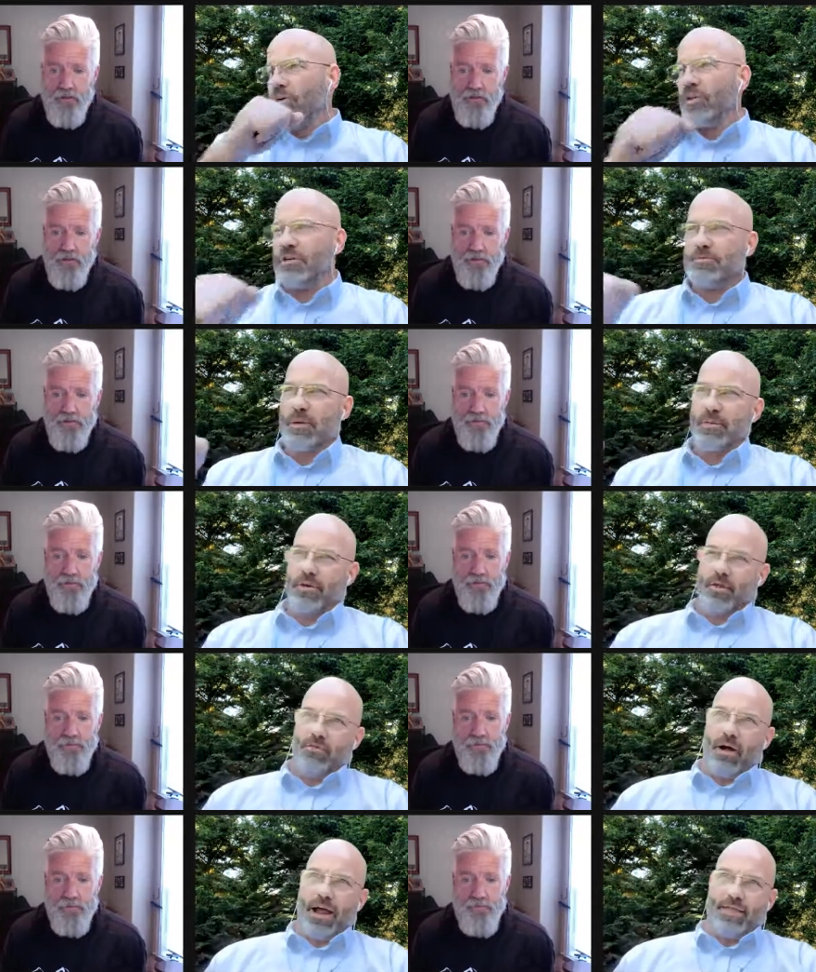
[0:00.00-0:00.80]
Speaker 1: there's
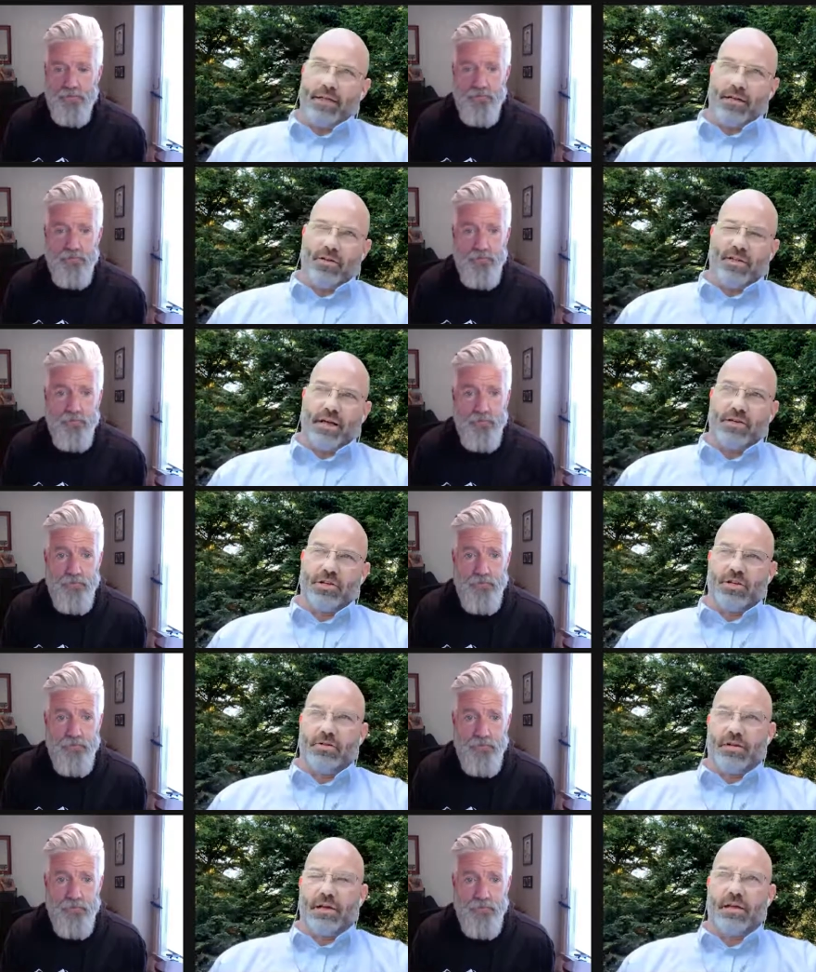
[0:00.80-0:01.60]
people on the right that do that
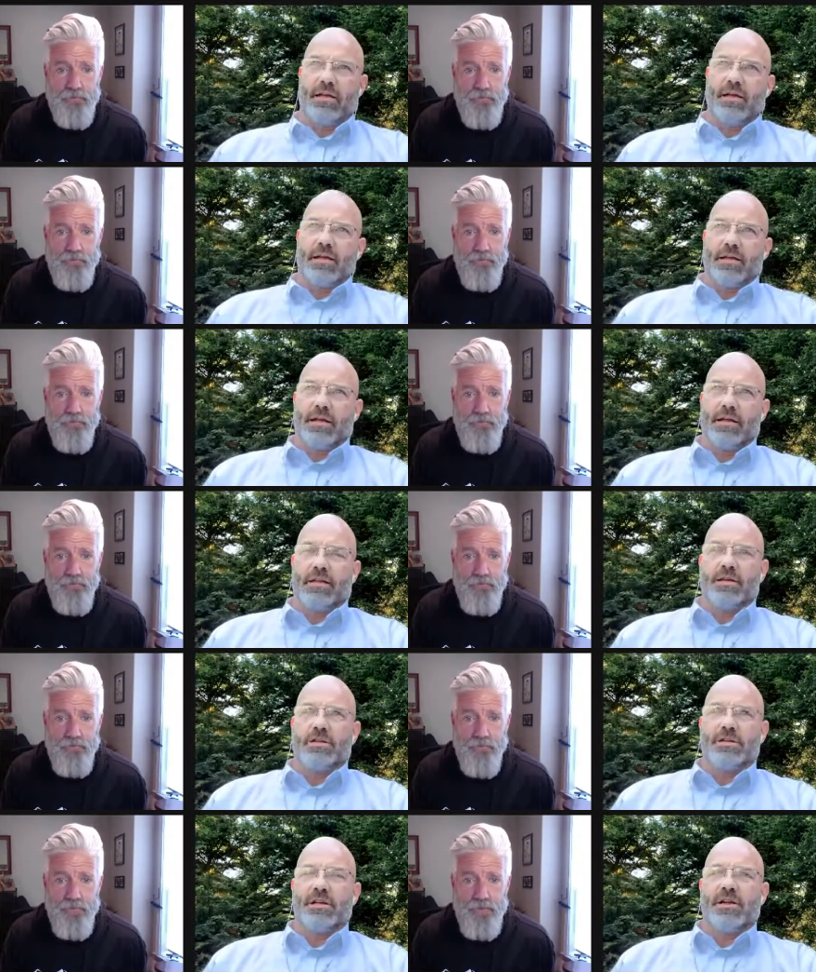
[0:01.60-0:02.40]
too. Like,
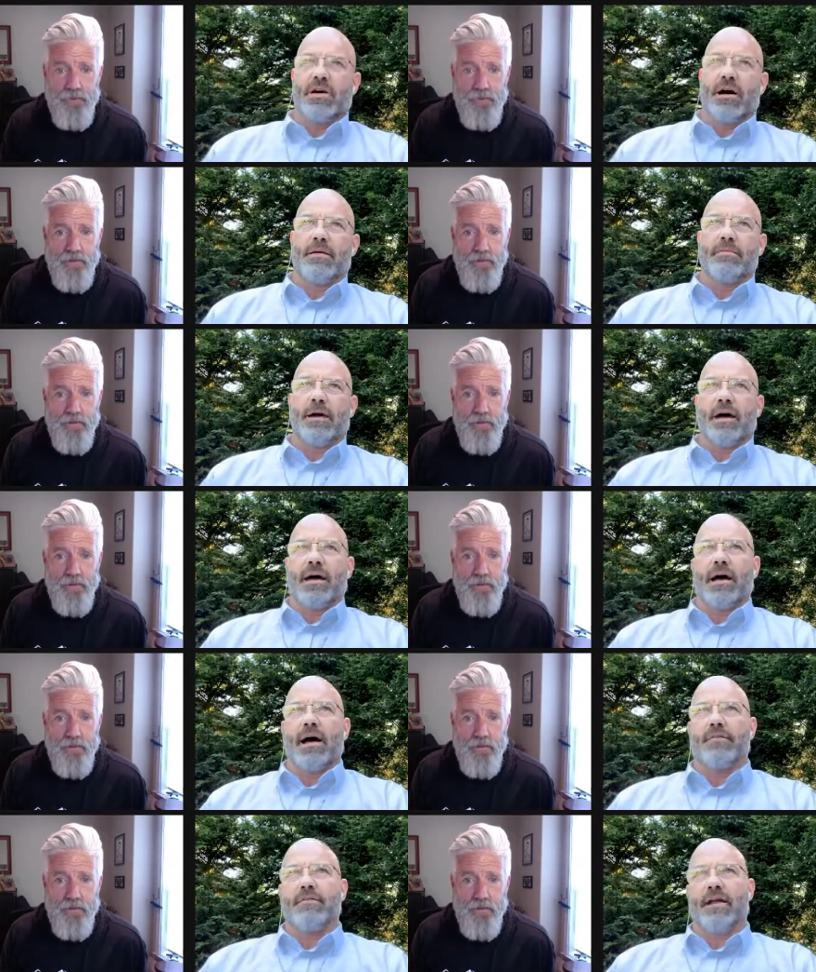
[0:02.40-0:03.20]
like there's, you know, I'm
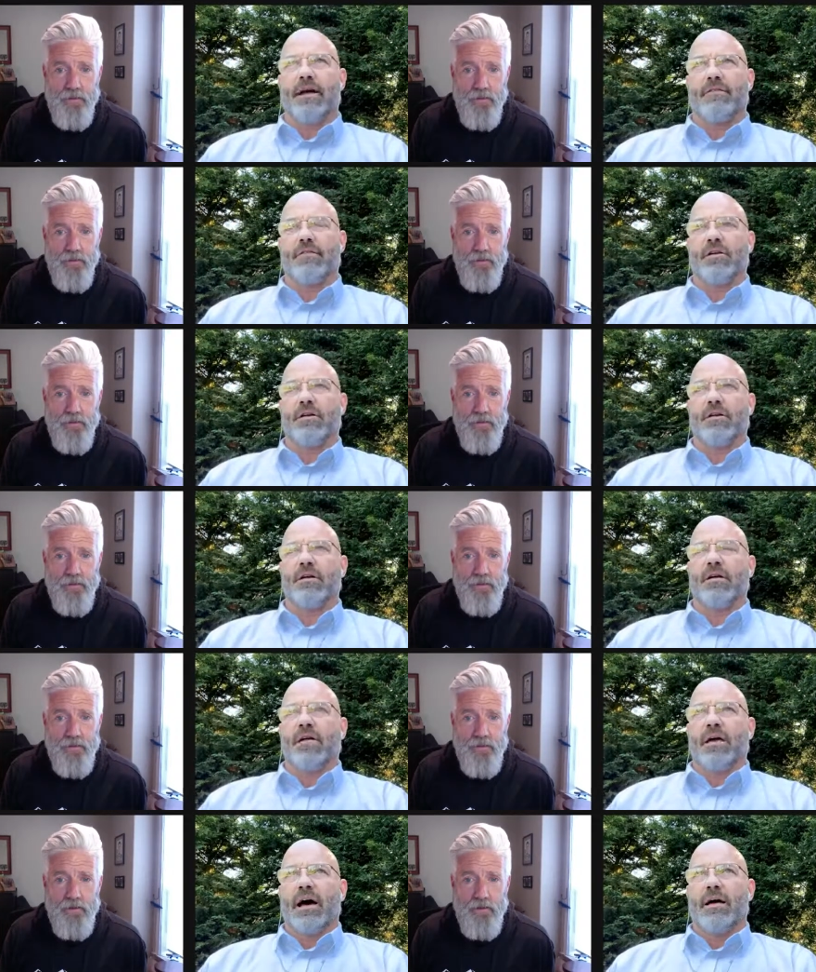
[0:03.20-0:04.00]
not, I'm
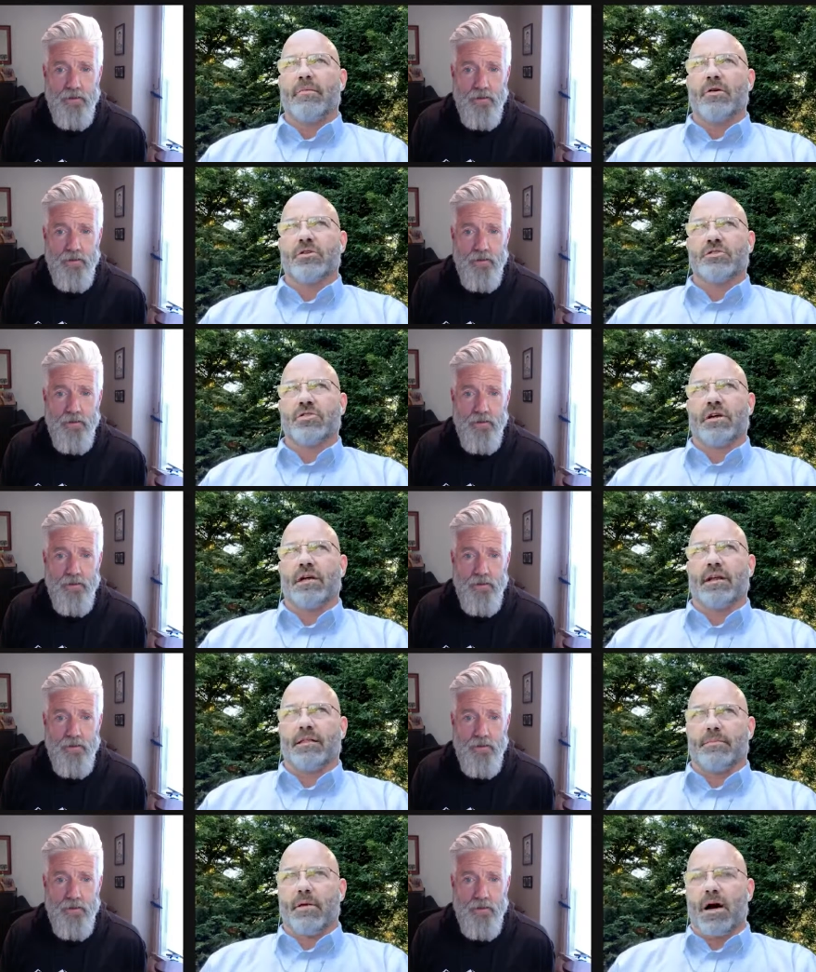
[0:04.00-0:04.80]
never, I'm always
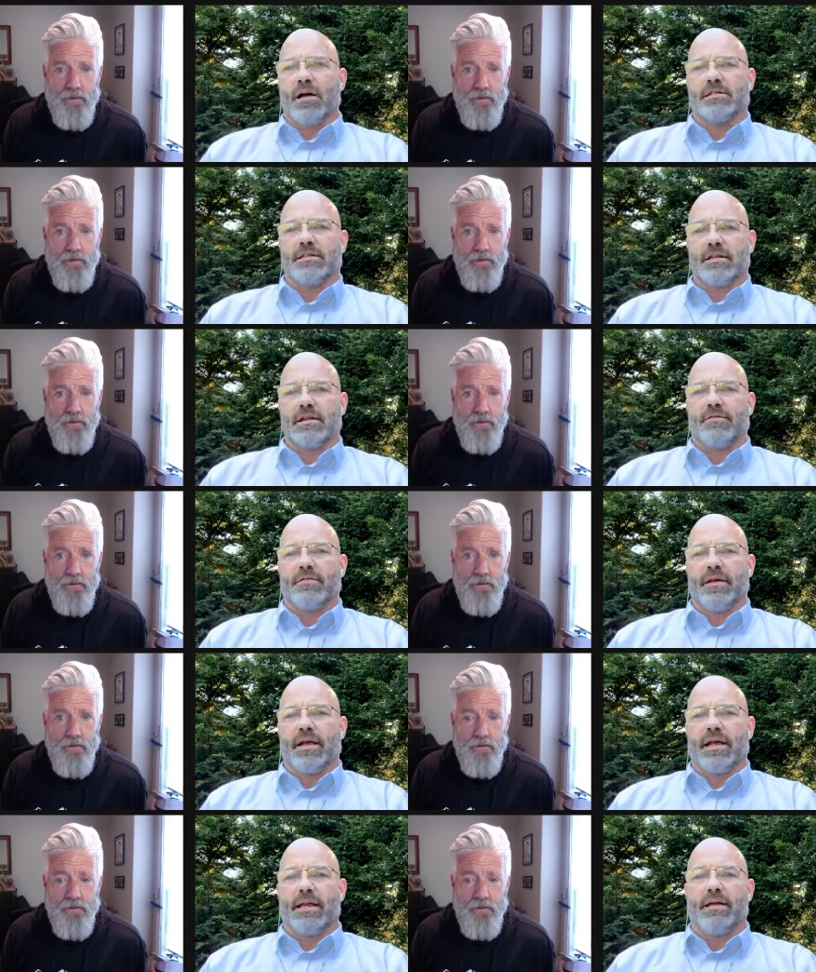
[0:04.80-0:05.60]
looking at the
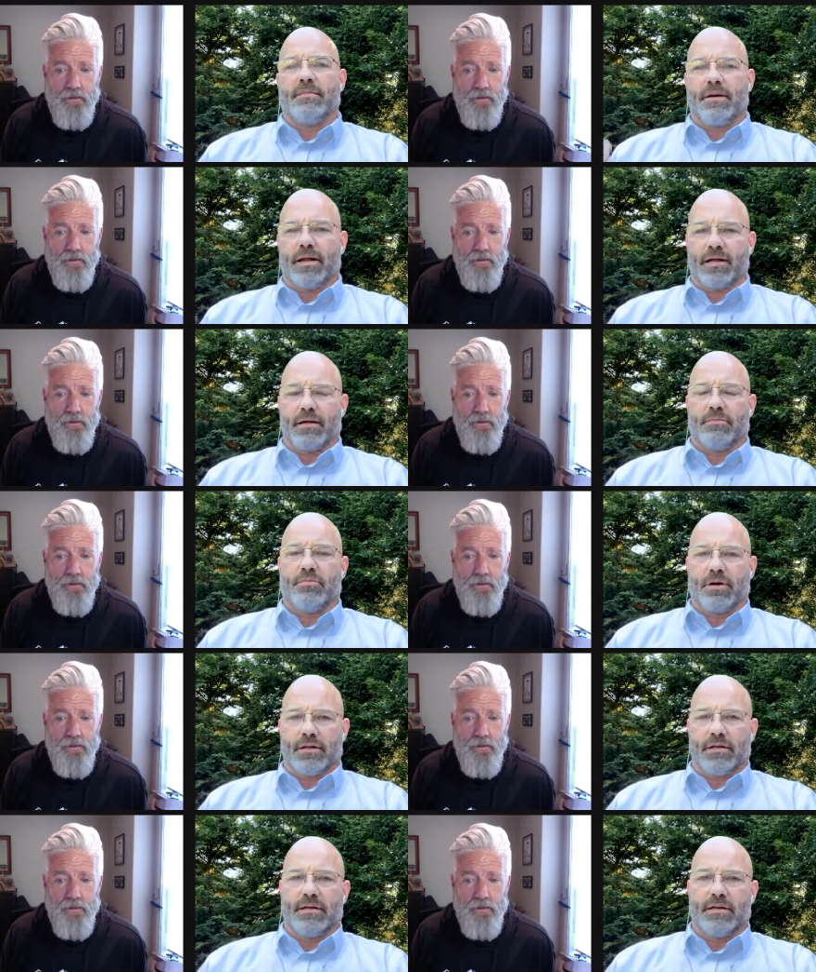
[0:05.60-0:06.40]
positive anybody can
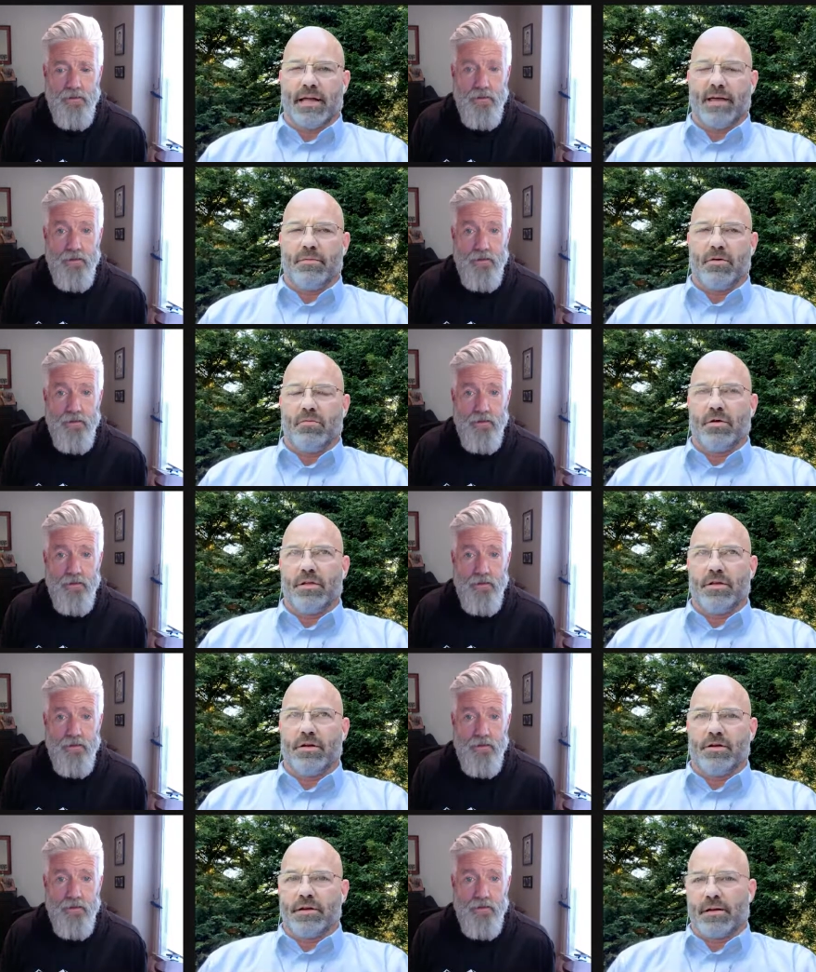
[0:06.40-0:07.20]
bring to the table,
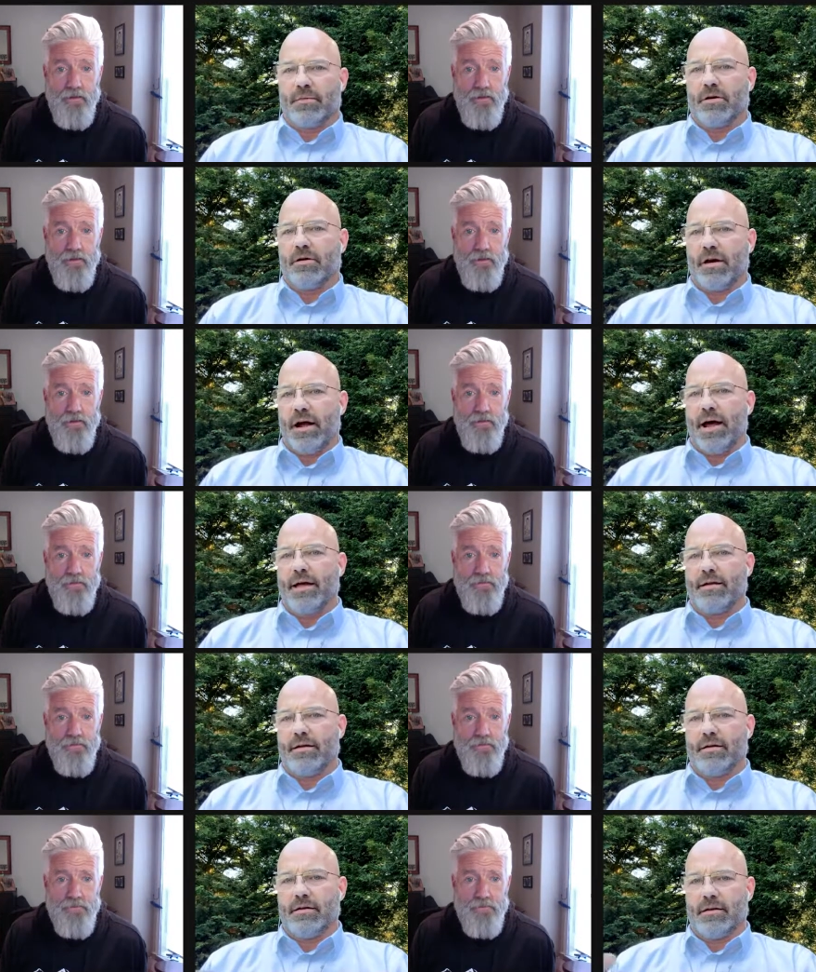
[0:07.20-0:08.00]
whether you're
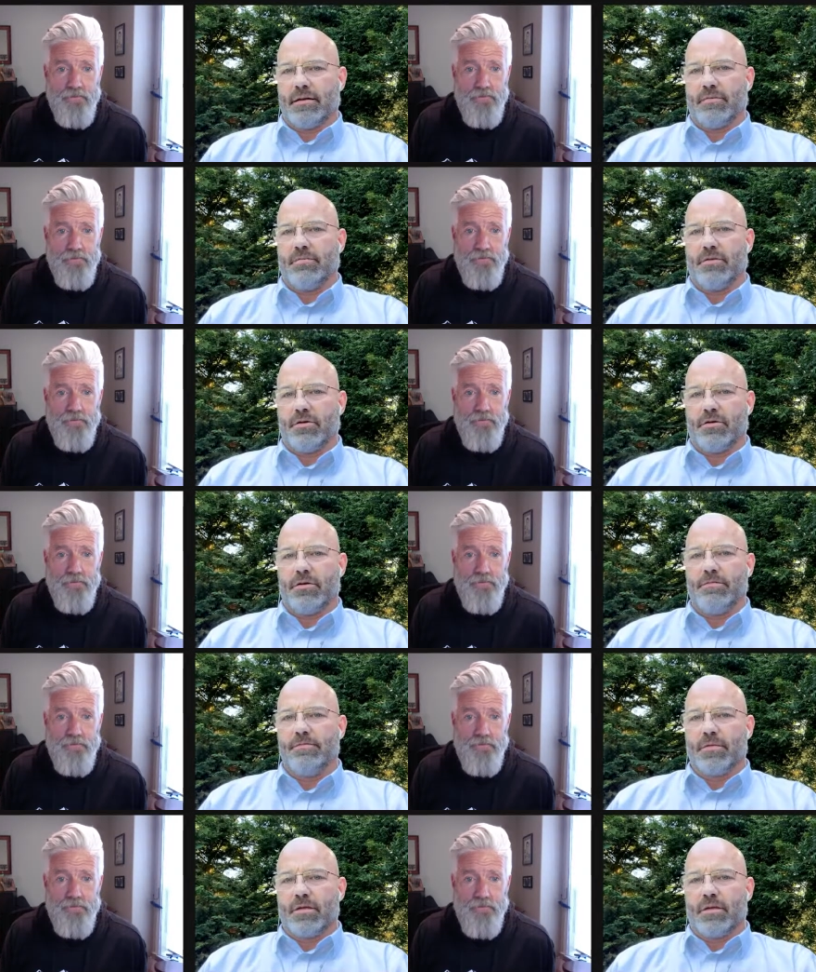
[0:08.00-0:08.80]
Democrat, liberal,